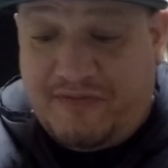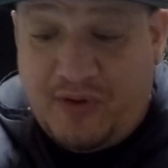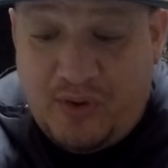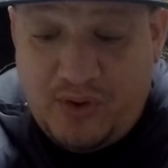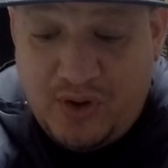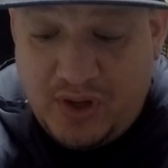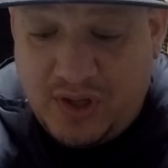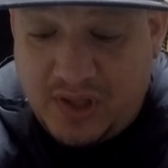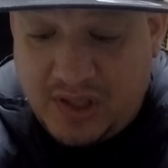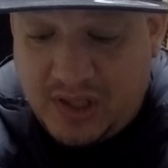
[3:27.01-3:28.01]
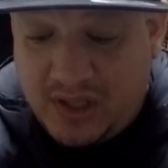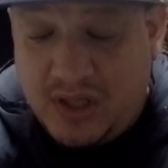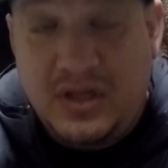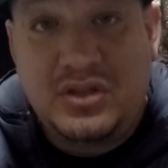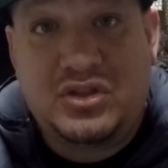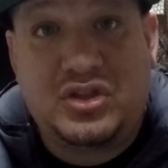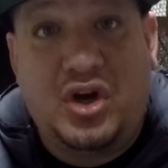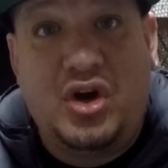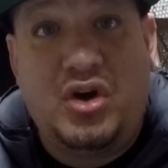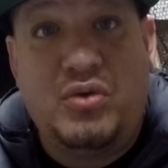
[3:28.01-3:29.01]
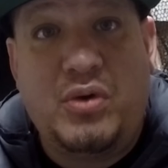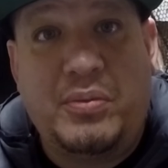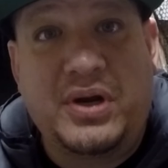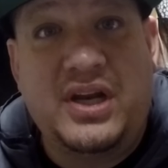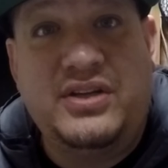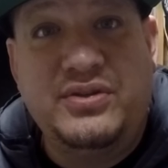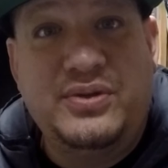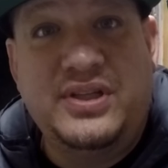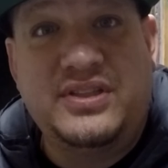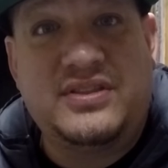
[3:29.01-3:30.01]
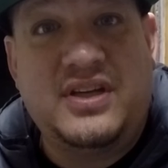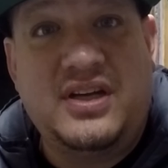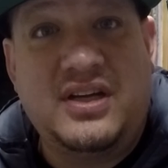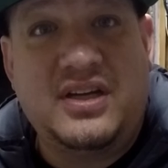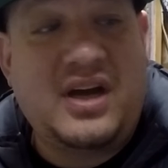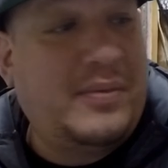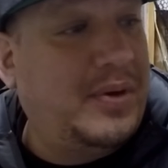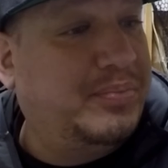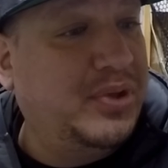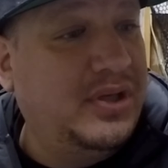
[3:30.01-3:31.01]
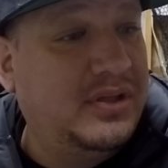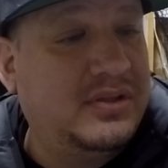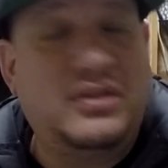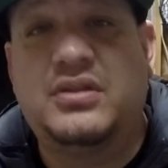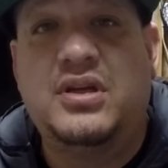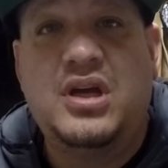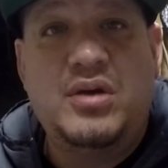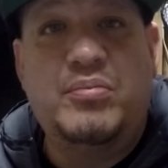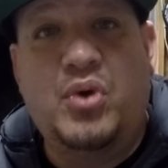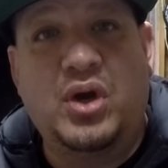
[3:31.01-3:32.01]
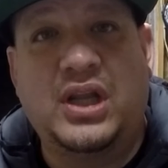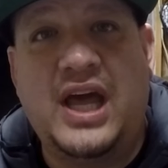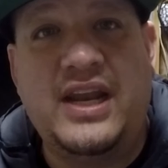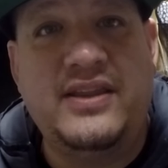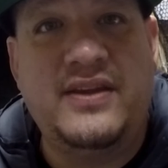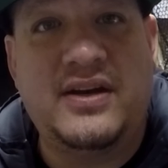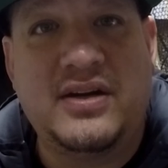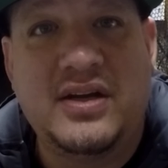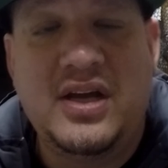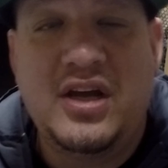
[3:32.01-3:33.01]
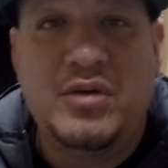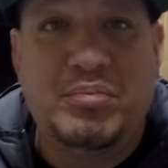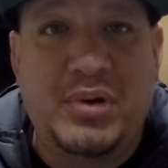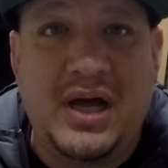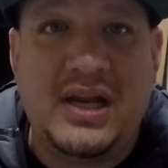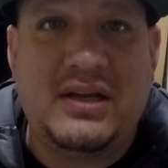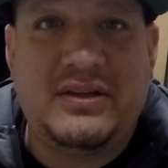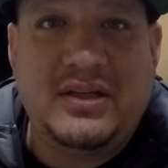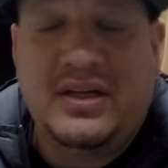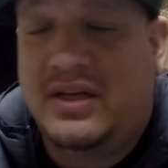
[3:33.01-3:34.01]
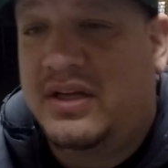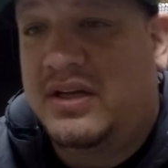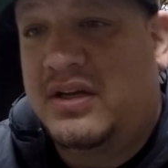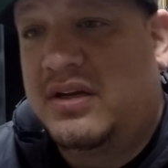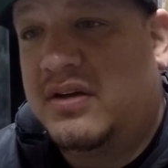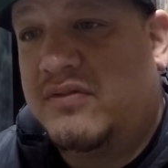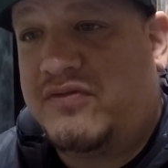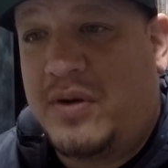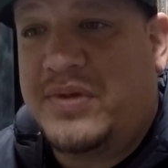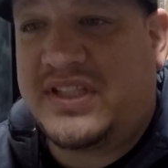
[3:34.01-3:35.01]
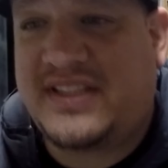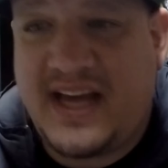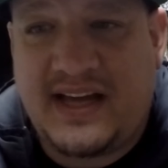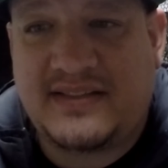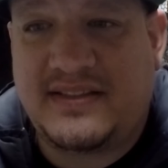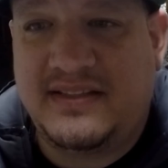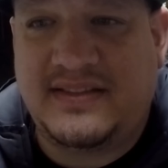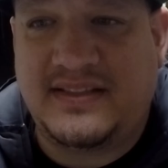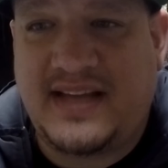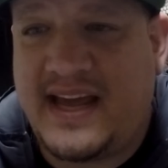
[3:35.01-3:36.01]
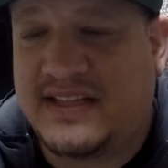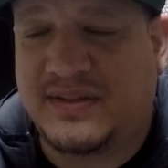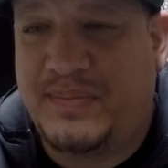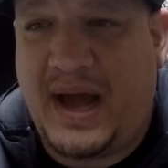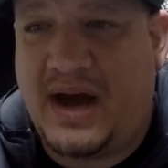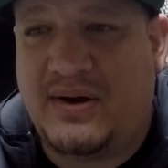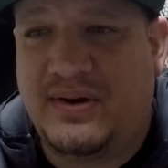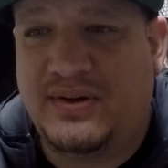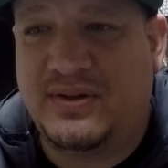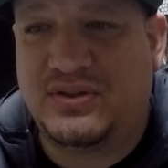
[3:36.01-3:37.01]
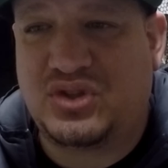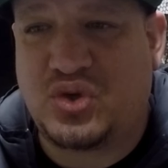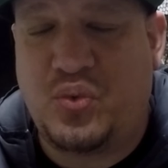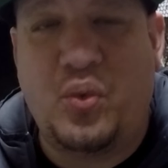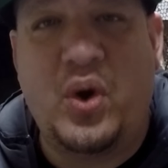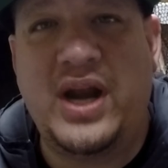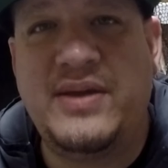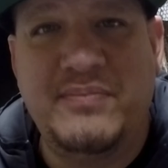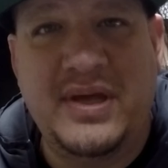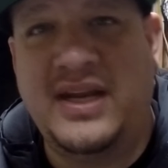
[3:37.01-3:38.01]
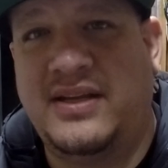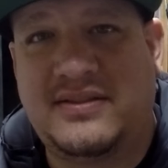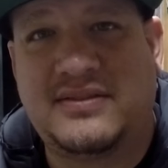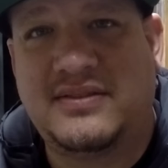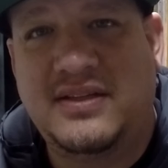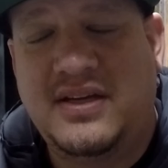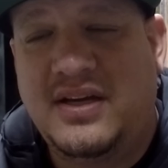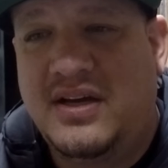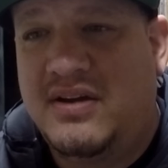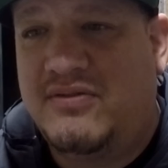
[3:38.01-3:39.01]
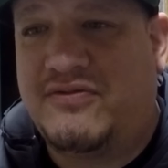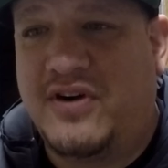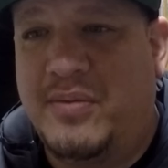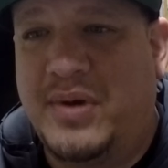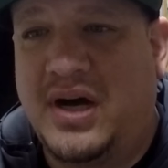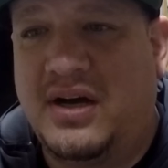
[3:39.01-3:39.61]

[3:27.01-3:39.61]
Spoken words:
full. So what we're gonna do is I'm gonna put more lead in there. But from this test is it takes about 20 minutes from